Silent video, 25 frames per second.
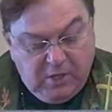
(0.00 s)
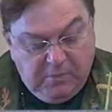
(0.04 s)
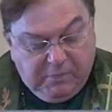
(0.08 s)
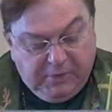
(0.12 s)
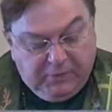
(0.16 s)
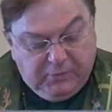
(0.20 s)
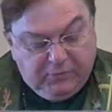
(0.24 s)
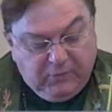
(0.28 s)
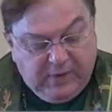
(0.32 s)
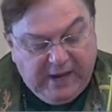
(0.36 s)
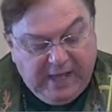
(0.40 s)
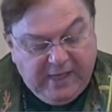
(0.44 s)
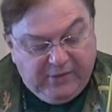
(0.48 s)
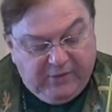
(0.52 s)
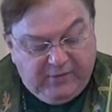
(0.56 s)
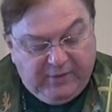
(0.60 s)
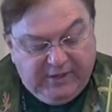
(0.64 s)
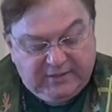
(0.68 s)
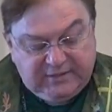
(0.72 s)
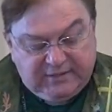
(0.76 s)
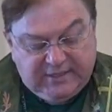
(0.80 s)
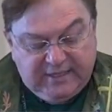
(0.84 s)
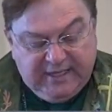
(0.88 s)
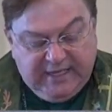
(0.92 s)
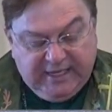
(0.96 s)
but rather
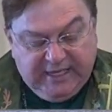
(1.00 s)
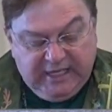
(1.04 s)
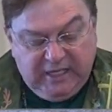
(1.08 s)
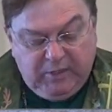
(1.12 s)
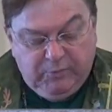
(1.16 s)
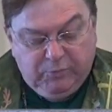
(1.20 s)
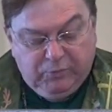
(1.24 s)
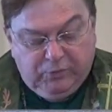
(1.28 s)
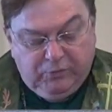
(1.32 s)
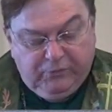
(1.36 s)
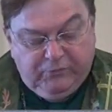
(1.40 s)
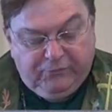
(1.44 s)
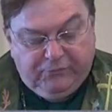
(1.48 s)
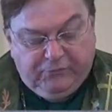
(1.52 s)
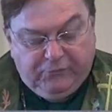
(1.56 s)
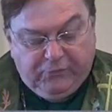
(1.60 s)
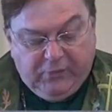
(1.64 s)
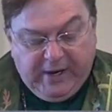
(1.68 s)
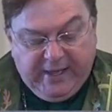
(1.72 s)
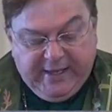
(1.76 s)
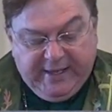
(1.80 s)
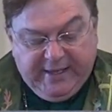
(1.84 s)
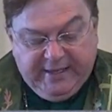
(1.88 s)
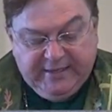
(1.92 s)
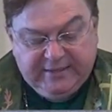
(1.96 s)
it's a Hebrew
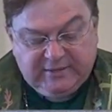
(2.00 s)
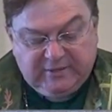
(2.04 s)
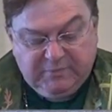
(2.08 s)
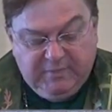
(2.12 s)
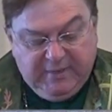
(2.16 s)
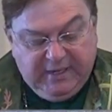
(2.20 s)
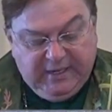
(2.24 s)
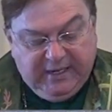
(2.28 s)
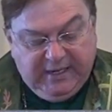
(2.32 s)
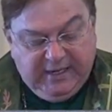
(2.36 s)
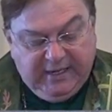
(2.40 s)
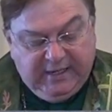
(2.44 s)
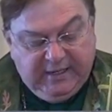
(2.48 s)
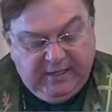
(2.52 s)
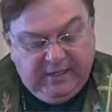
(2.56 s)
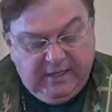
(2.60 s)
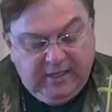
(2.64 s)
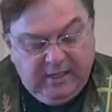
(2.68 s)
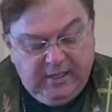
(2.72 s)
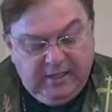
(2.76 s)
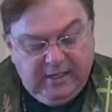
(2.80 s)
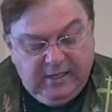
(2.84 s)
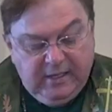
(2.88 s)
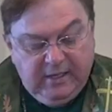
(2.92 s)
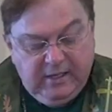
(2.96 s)
phrase
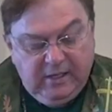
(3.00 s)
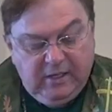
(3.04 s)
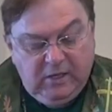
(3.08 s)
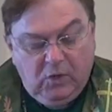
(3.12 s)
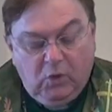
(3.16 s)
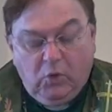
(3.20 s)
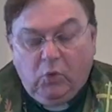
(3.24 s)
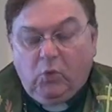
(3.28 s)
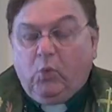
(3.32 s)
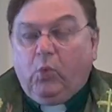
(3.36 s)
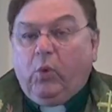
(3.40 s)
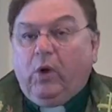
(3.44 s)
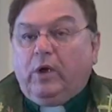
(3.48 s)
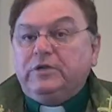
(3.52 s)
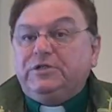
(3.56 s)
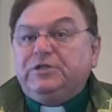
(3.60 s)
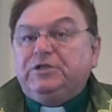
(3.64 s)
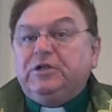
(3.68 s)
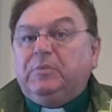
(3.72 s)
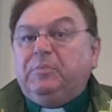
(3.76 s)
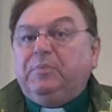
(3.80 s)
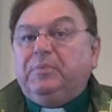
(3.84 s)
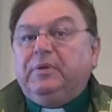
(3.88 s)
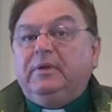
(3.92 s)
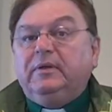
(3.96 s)
meaning
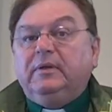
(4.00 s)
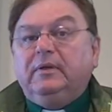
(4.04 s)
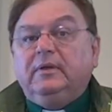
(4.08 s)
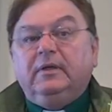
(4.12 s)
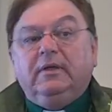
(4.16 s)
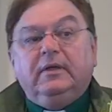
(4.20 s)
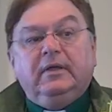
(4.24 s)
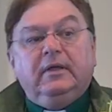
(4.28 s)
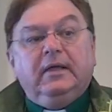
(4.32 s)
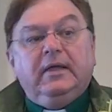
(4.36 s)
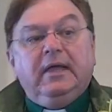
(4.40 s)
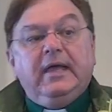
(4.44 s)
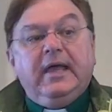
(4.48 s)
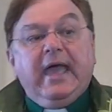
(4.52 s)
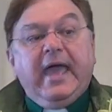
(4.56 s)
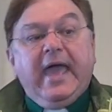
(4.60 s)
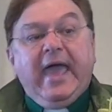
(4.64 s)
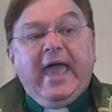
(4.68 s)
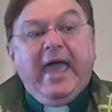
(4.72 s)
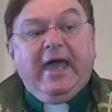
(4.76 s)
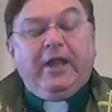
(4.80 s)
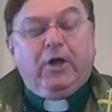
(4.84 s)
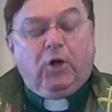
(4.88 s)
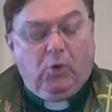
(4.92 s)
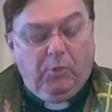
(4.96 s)
worship
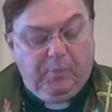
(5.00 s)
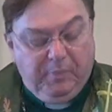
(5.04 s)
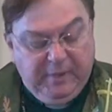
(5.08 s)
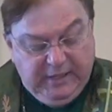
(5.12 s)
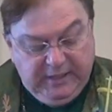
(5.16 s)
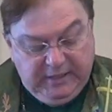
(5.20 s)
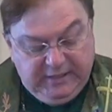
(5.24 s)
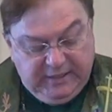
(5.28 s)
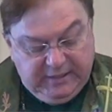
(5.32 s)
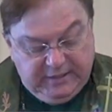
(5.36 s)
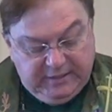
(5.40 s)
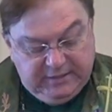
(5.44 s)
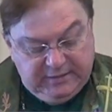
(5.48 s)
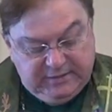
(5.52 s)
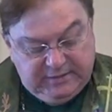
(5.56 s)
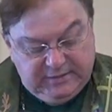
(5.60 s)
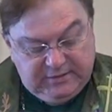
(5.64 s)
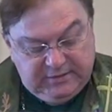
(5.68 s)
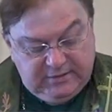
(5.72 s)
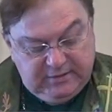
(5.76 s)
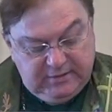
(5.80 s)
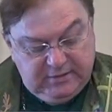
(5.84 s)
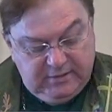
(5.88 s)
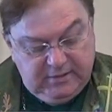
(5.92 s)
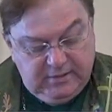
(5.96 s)
and
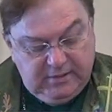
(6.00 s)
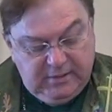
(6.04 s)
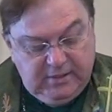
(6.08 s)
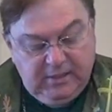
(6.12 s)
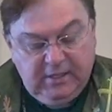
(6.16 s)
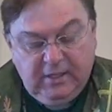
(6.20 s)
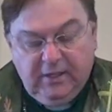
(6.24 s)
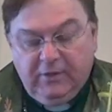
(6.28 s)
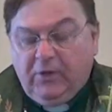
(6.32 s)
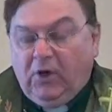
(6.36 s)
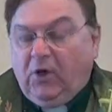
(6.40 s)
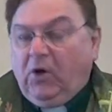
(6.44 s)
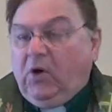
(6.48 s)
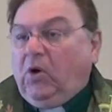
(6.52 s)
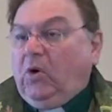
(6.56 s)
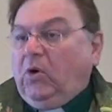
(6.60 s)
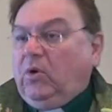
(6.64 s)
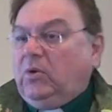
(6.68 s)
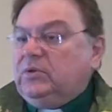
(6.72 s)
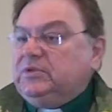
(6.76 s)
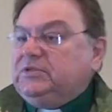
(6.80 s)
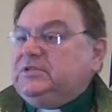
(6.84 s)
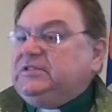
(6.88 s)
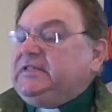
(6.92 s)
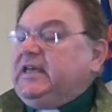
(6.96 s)
obedience. The
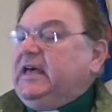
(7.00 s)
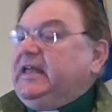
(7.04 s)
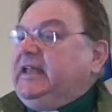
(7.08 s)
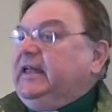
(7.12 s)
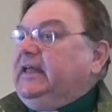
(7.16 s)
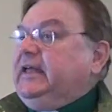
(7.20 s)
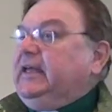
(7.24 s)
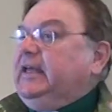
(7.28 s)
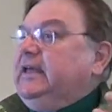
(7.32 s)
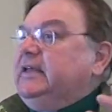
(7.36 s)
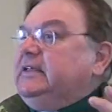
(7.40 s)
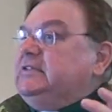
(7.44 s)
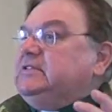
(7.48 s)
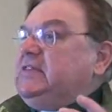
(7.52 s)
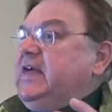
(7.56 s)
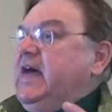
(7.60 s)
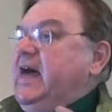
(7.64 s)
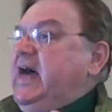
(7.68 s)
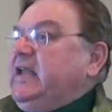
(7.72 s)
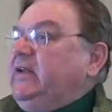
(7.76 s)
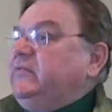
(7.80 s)
whole setting is that